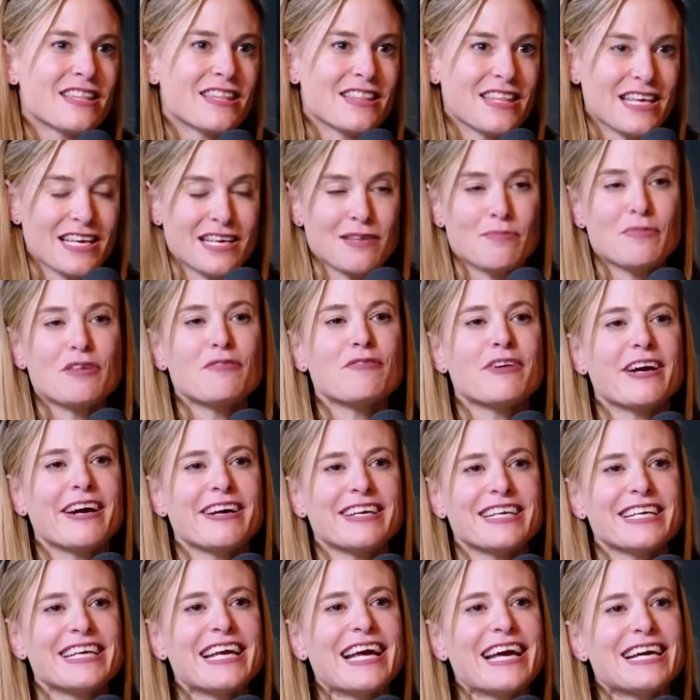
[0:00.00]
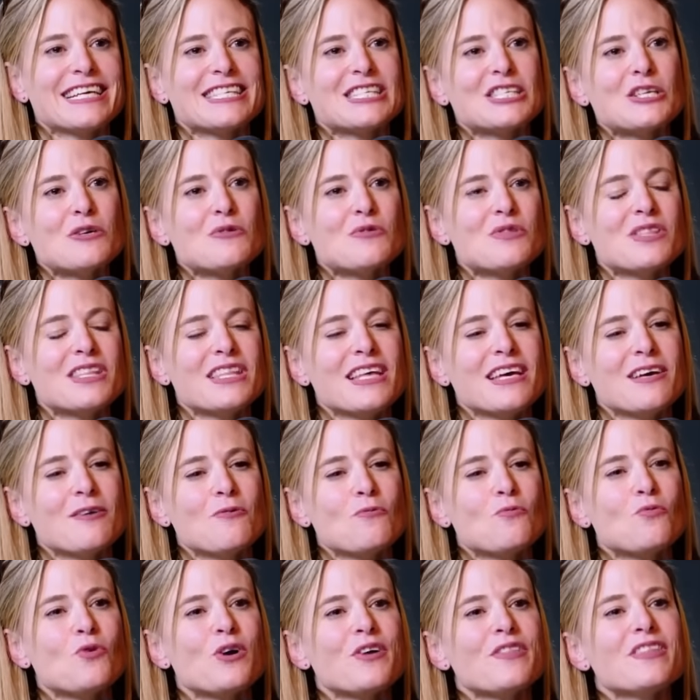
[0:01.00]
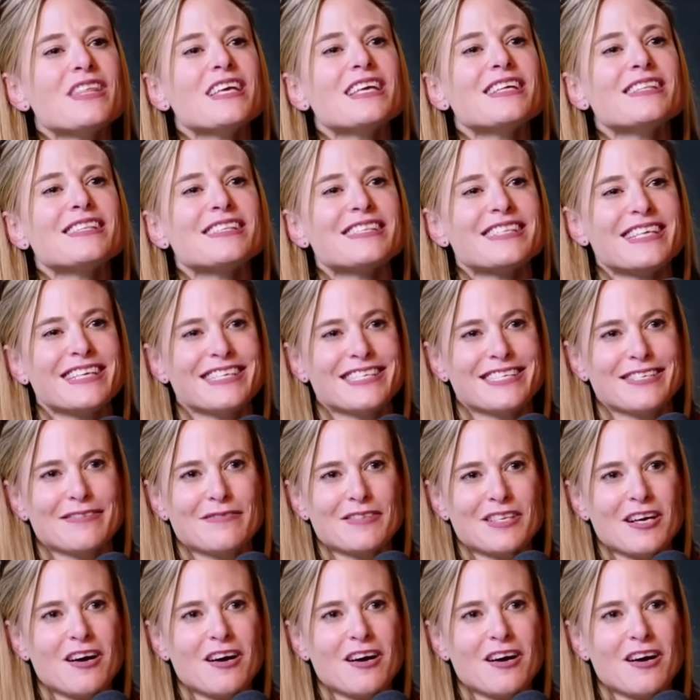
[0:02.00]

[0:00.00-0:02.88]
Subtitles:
They can be variety, yeah. So what the incentives